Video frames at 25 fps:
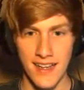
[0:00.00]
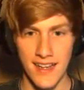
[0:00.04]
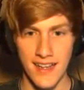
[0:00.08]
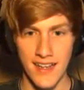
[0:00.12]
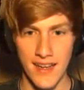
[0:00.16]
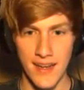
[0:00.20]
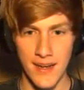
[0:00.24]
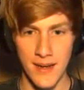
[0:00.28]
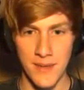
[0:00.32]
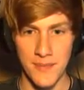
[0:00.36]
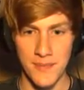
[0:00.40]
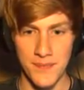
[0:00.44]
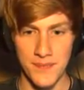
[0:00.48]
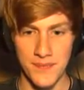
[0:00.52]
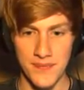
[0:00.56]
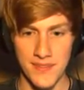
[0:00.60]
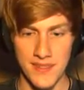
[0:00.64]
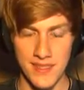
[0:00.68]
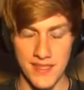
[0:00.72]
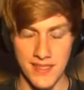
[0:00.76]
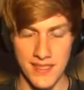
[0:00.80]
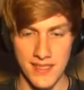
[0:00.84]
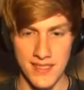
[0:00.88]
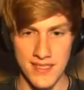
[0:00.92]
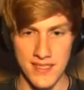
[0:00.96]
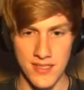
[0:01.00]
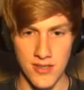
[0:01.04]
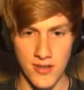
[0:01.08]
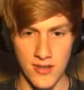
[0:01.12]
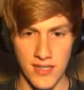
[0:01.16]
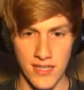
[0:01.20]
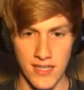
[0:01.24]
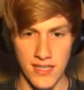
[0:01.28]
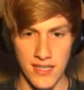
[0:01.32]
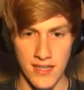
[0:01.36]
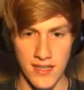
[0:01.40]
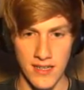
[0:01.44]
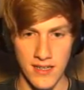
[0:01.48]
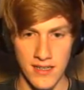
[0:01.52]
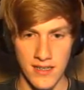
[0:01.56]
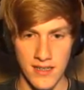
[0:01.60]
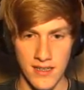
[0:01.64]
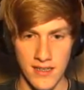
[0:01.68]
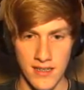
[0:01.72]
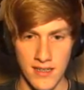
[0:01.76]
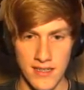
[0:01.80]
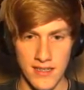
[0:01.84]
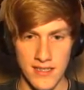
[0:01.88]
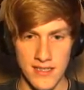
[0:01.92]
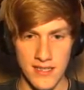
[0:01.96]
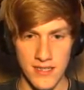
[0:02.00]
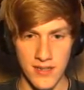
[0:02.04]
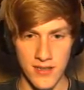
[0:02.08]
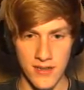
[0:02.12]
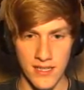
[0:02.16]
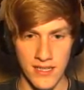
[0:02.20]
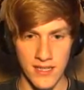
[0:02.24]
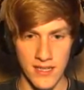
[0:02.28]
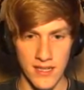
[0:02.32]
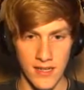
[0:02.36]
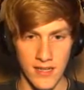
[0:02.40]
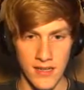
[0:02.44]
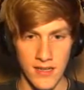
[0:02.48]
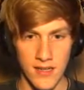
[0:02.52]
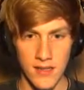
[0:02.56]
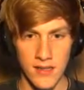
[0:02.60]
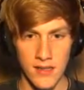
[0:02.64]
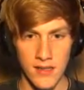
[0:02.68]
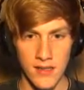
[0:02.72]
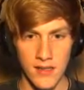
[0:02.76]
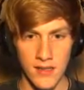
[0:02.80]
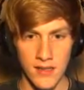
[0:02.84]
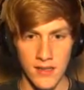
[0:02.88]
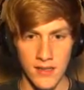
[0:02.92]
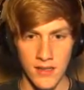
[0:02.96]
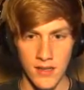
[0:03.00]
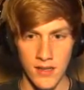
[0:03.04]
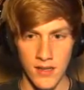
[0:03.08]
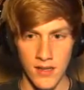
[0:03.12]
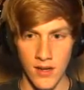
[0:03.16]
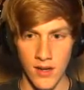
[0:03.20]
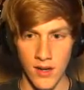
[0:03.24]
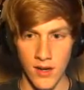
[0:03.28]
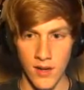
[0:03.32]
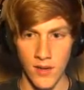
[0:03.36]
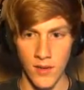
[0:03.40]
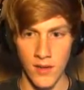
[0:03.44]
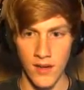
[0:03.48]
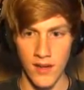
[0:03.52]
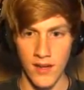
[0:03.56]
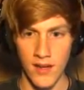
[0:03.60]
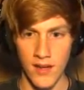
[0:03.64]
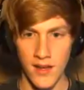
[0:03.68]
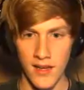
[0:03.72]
Let's go in here. Let's go in here. Oh.